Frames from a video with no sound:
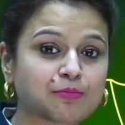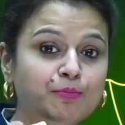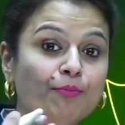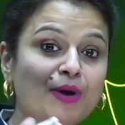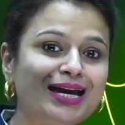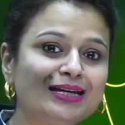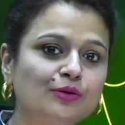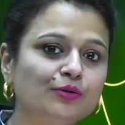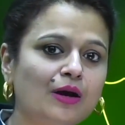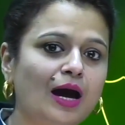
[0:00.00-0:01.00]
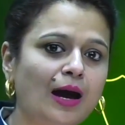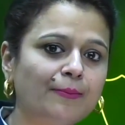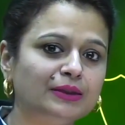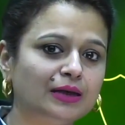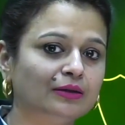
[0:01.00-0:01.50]

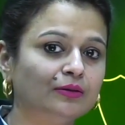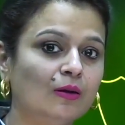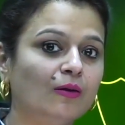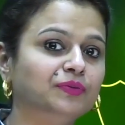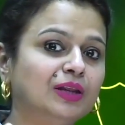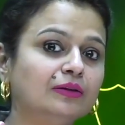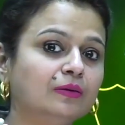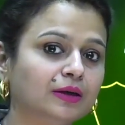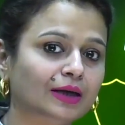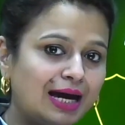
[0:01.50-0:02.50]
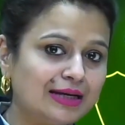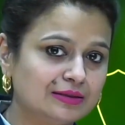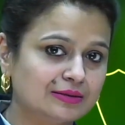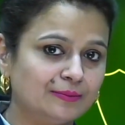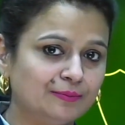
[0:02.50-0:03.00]
microhabitat of that
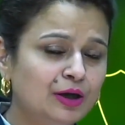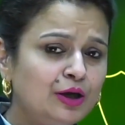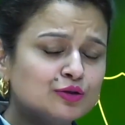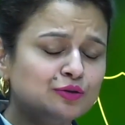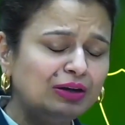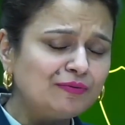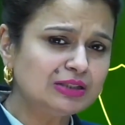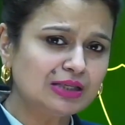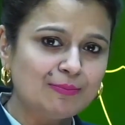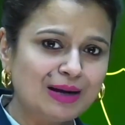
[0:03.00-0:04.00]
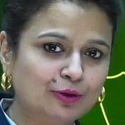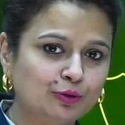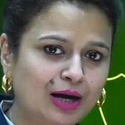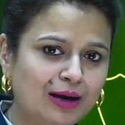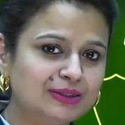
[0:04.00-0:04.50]
organism. So when we say
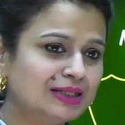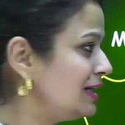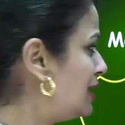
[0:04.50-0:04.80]
microhabitat,